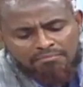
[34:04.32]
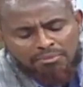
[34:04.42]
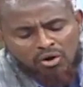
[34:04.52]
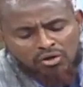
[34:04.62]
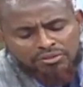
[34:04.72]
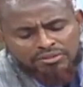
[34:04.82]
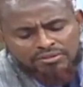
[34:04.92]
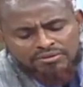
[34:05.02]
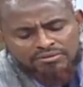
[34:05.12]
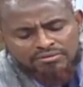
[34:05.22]
Born,
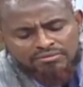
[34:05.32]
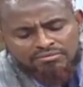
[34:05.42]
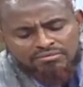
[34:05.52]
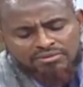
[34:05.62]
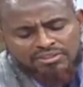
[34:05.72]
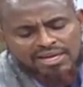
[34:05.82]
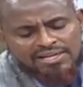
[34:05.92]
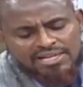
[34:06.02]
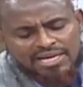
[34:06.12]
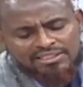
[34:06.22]

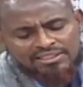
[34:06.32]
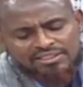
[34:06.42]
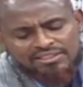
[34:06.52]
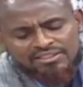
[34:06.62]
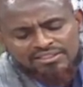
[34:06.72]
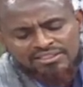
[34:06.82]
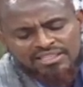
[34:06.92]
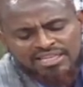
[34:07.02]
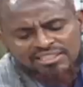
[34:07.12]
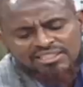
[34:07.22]
sunrise,
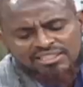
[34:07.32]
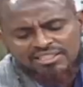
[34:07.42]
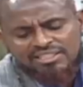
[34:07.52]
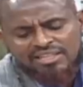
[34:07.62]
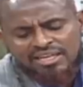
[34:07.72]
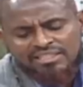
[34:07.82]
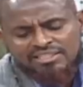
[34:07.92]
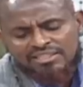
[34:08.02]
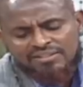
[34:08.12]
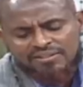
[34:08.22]

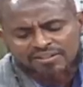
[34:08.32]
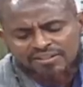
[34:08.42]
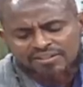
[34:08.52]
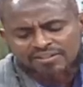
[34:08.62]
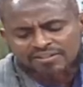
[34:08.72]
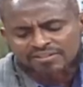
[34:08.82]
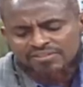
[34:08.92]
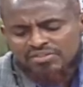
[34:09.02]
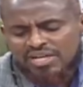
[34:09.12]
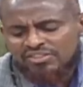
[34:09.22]
1980.
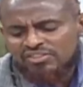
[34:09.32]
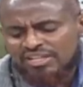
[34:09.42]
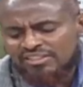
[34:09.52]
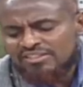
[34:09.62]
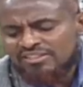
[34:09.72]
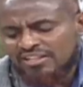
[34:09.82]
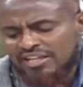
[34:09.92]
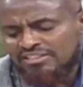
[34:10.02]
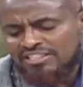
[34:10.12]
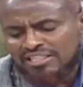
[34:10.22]
Sunset,
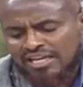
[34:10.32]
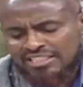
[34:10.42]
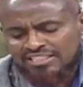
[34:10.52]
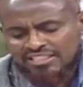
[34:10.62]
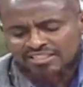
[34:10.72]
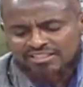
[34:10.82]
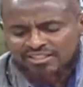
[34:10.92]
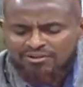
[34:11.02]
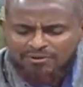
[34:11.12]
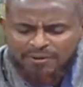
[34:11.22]
1990.
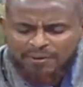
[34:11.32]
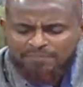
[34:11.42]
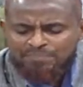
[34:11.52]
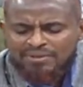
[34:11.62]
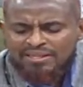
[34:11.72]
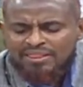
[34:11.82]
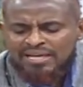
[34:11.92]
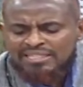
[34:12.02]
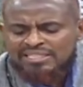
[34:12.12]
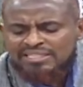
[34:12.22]
No,
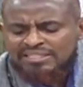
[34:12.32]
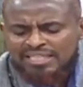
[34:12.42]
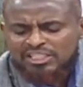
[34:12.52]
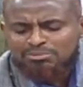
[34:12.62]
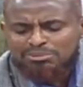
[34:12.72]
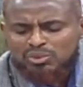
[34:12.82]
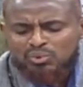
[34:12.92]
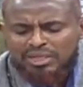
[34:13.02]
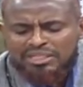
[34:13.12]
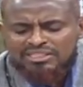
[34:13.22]
that dash
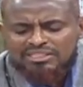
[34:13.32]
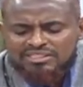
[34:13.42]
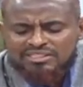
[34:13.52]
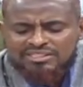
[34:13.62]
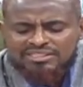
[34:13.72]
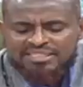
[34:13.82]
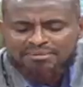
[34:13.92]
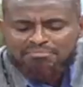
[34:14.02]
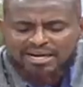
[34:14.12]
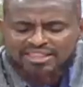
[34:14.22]
between the
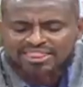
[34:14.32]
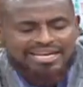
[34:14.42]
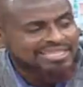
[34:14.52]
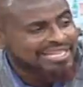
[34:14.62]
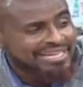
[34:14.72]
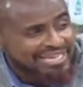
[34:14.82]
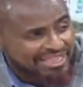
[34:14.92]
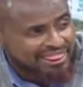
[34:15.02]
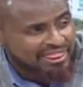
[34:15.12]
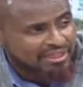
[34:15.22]
birth and the death
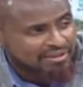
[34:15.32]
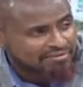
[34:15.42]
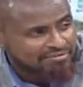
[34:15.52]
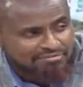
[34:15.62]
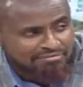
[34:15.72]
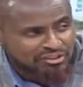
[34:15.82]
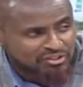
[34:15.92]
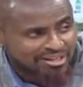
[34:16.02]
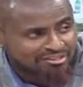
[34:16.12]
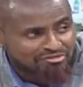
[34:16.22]
must
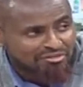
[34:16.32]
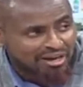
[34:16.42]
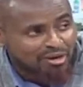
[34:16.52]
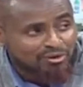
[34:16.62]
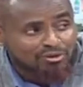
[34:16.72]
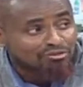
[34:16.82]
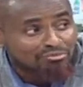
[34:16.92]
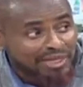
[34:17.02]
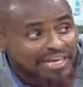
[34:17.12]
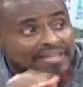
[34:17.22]
have a lot of
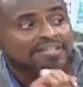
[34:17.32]
meaning.